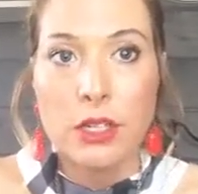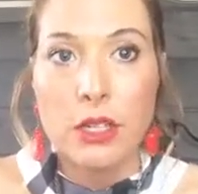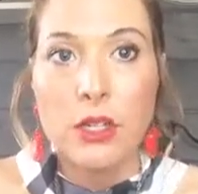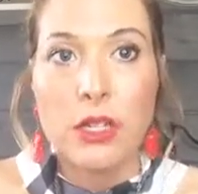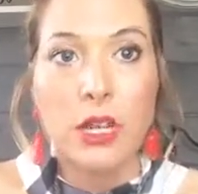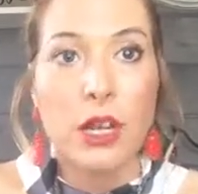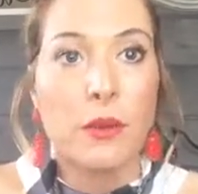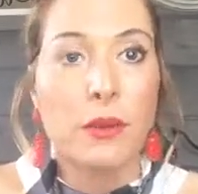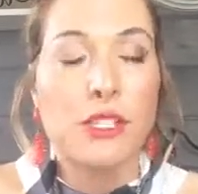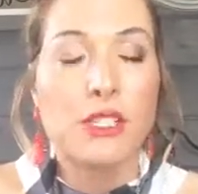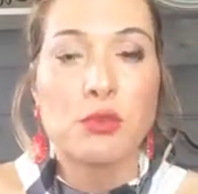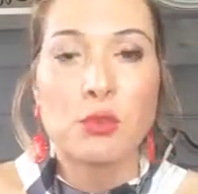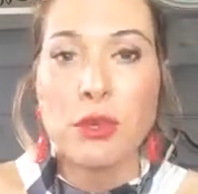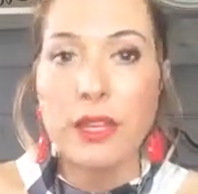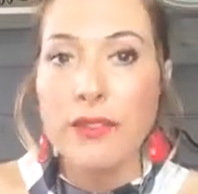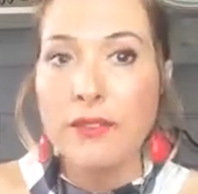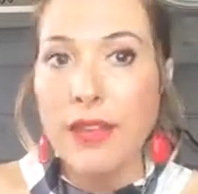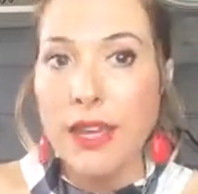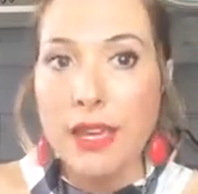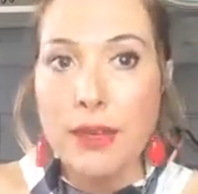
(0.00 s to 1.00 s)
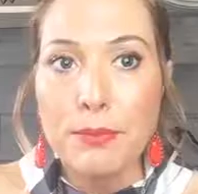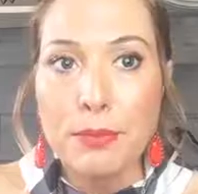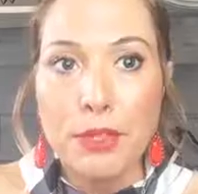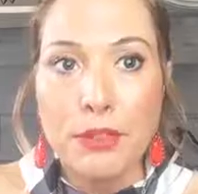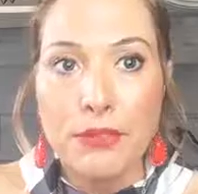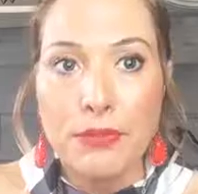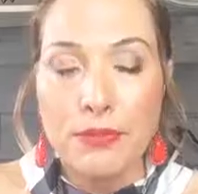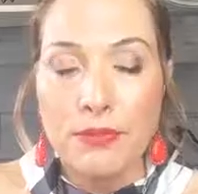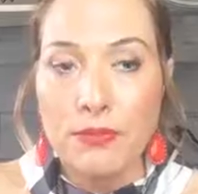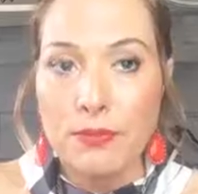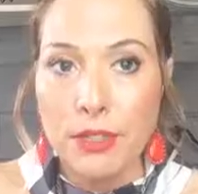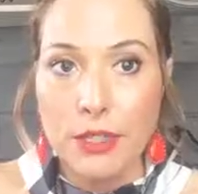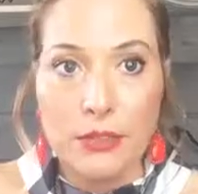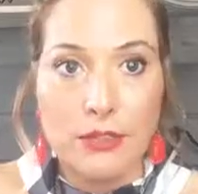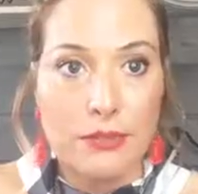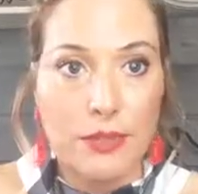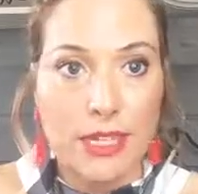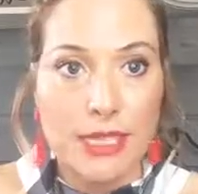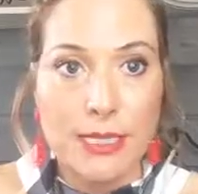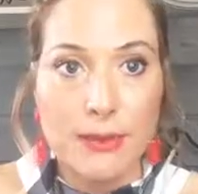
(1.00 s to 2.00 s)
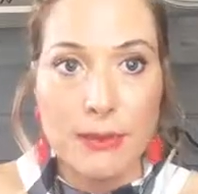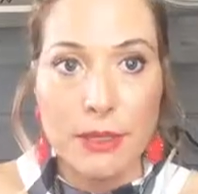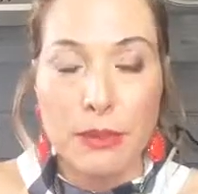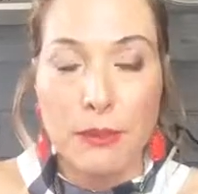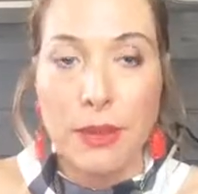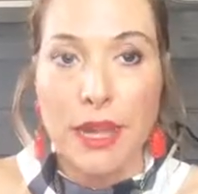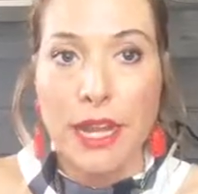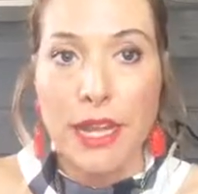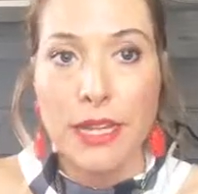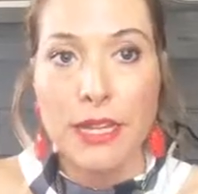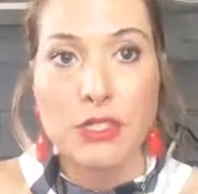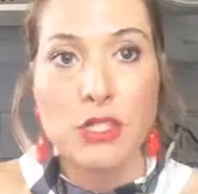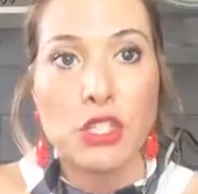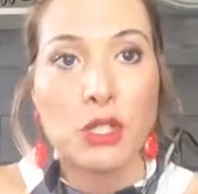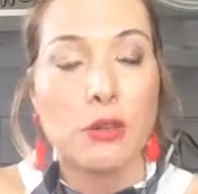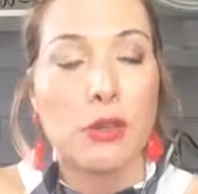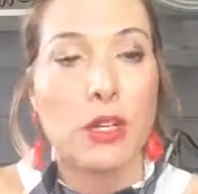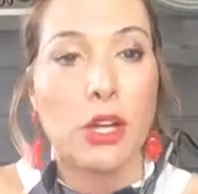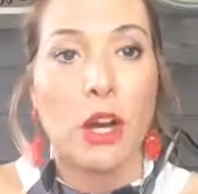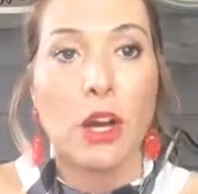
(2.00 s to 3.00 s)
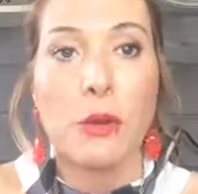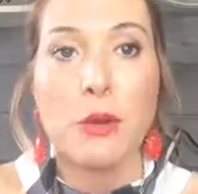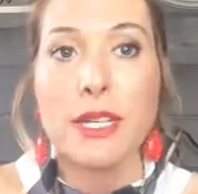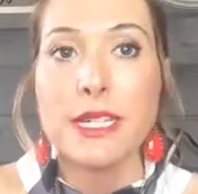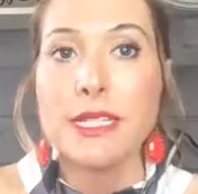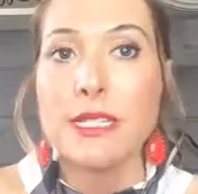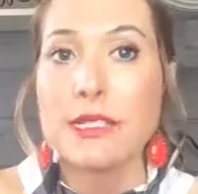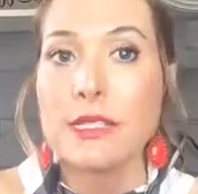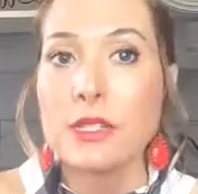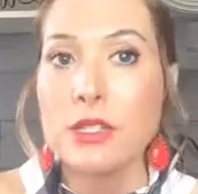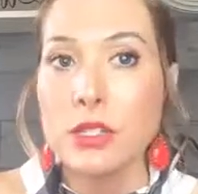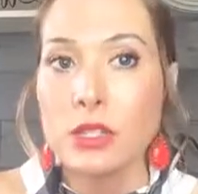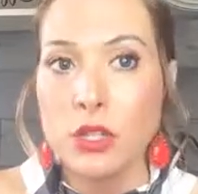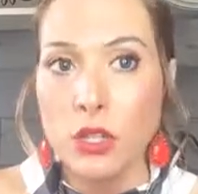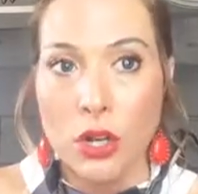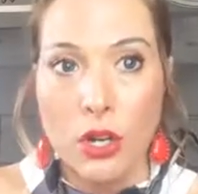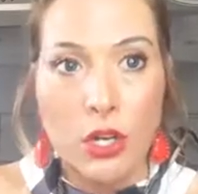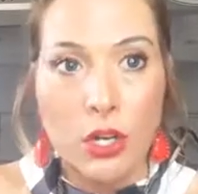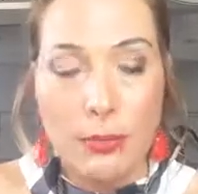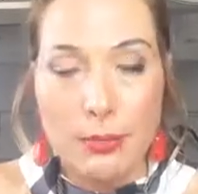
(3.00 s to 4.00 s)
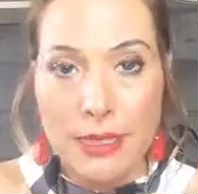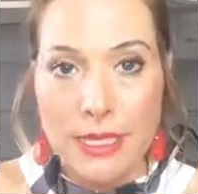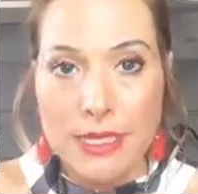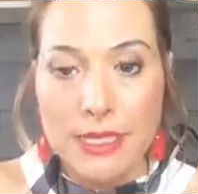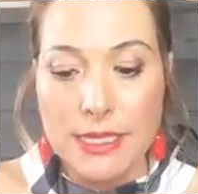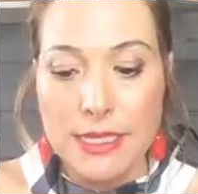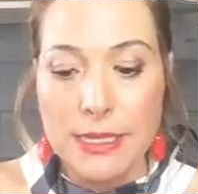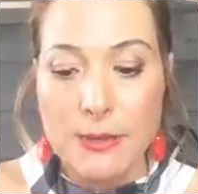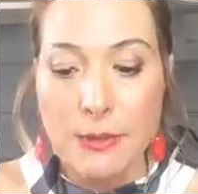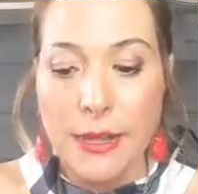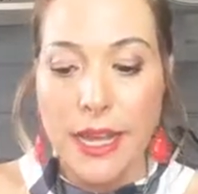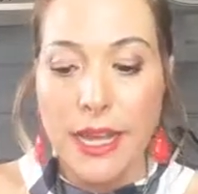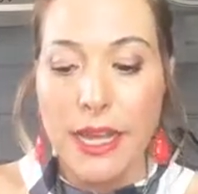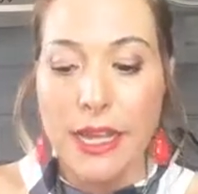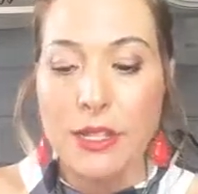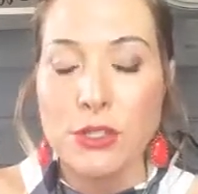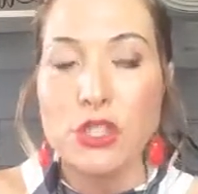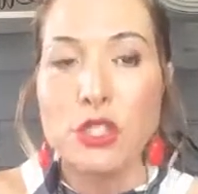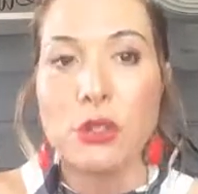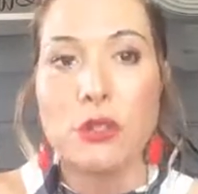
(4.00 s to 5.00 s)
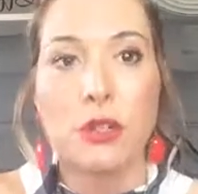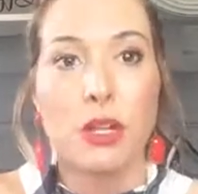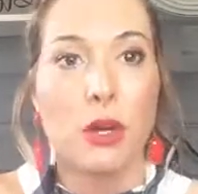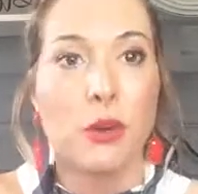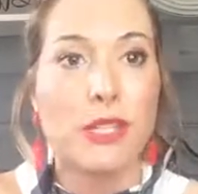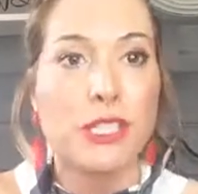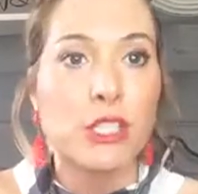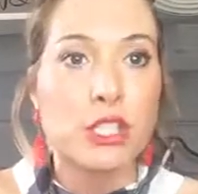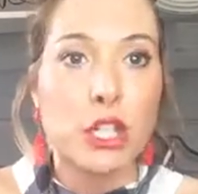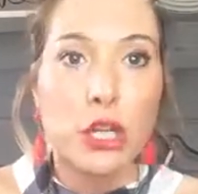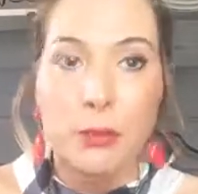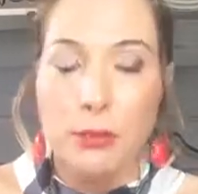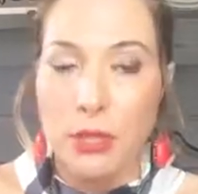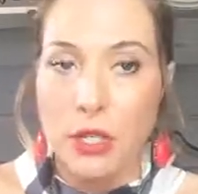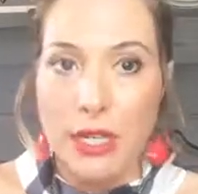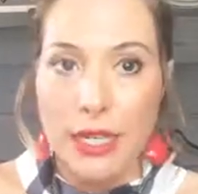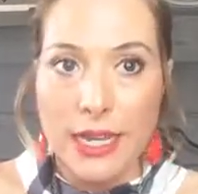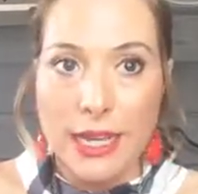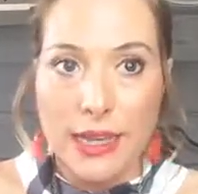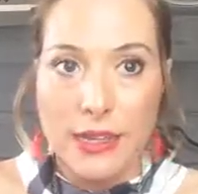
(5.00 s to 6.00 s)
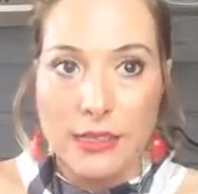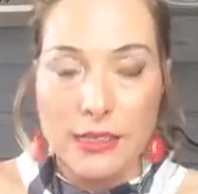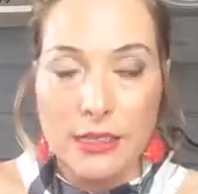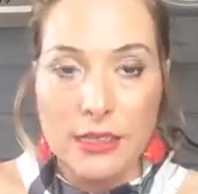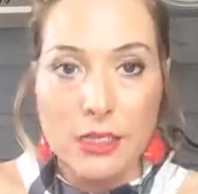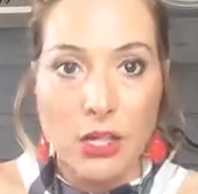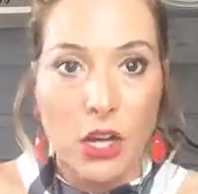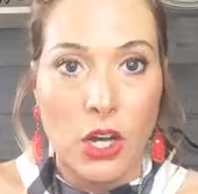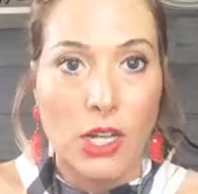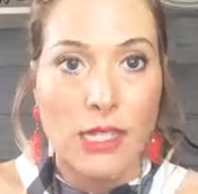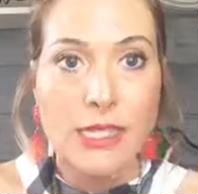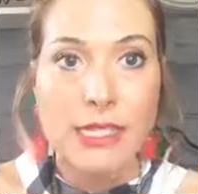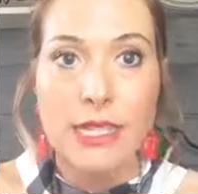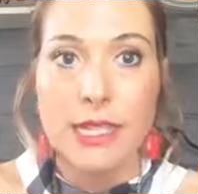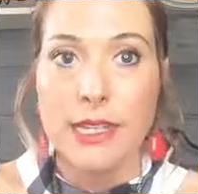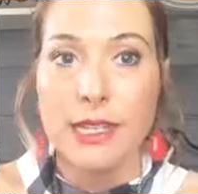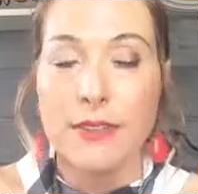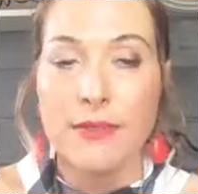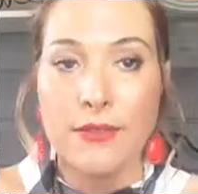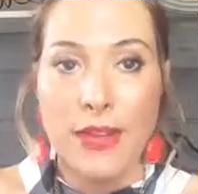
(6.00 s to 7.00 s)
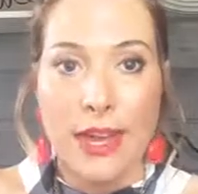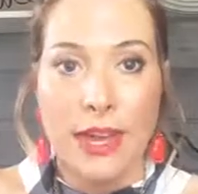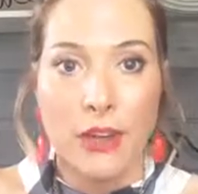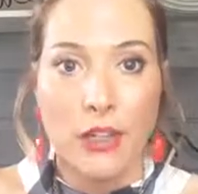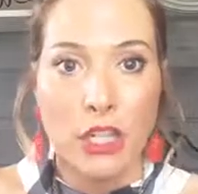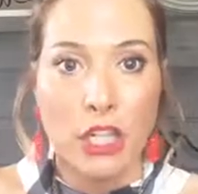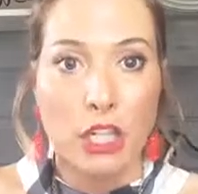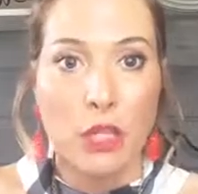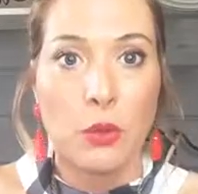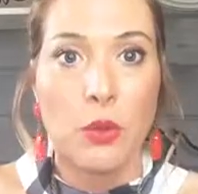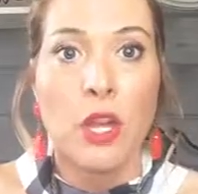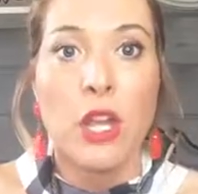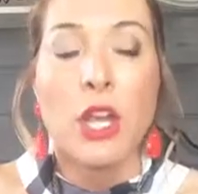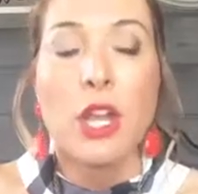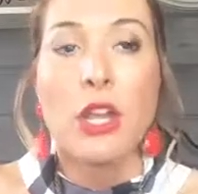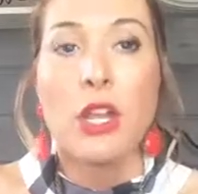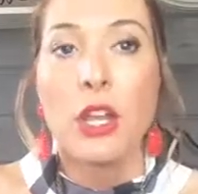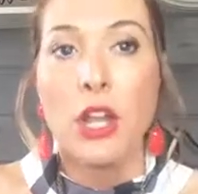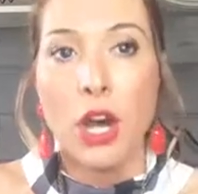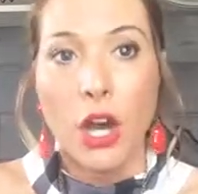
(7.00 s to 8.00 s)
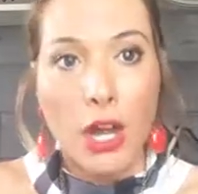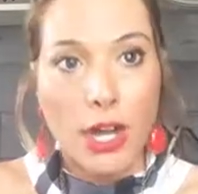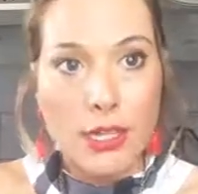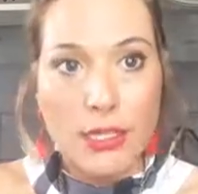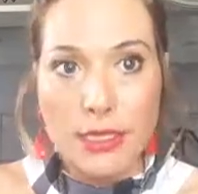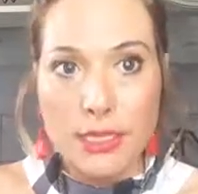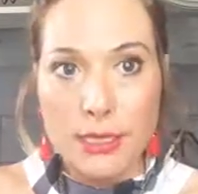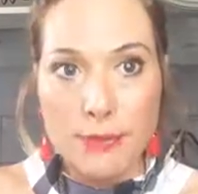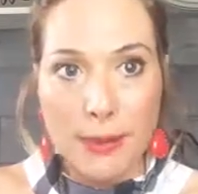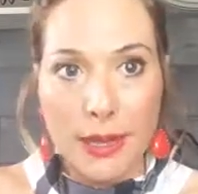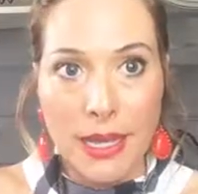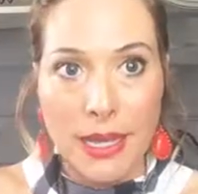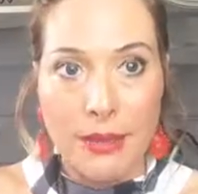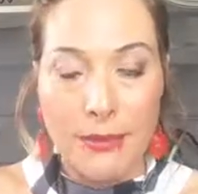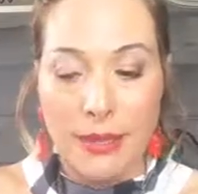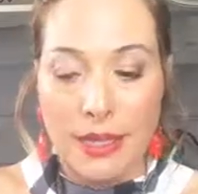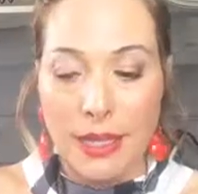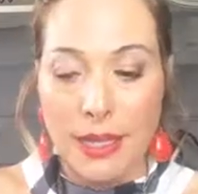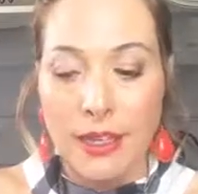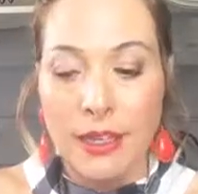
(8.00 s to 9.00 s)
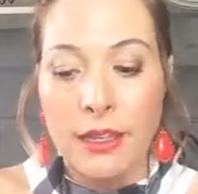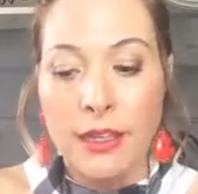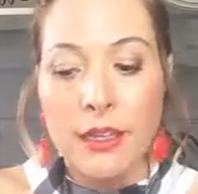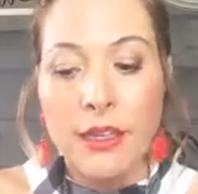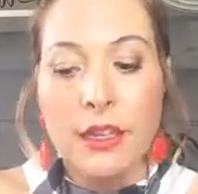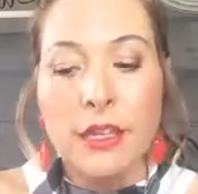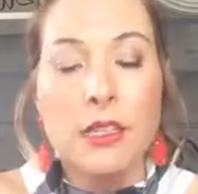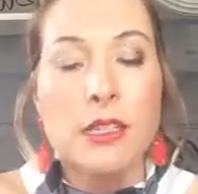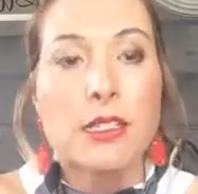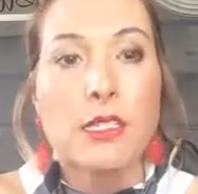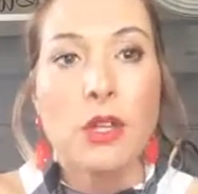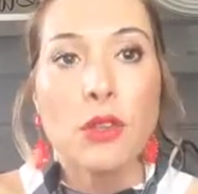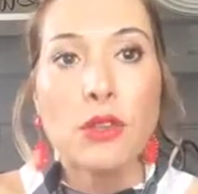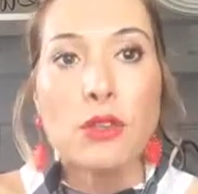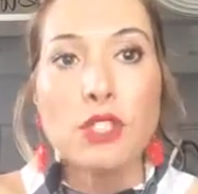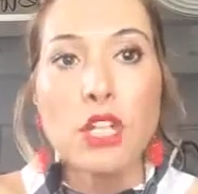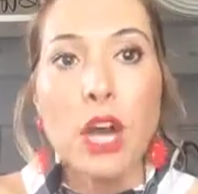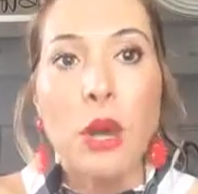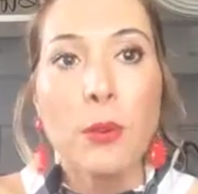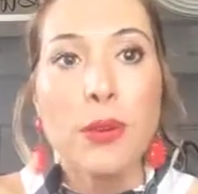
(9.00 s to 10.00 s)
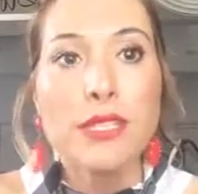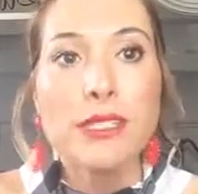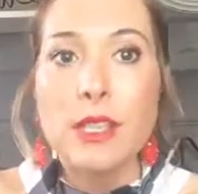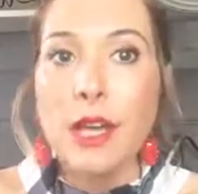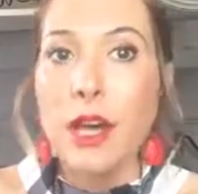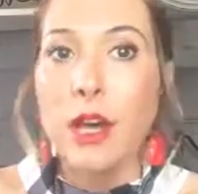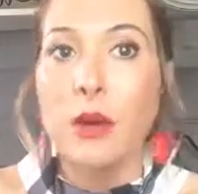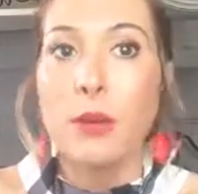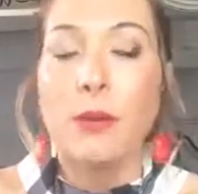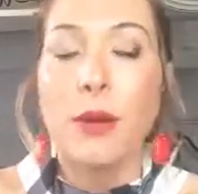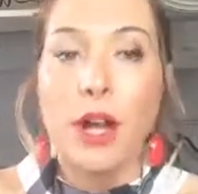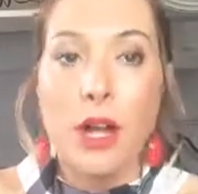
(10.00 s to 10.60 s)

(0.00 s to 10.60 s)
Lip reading: You can always revamp your Facebook page. You can always start your business page. You can always start putting out content of value, not spamming. So there's always hope.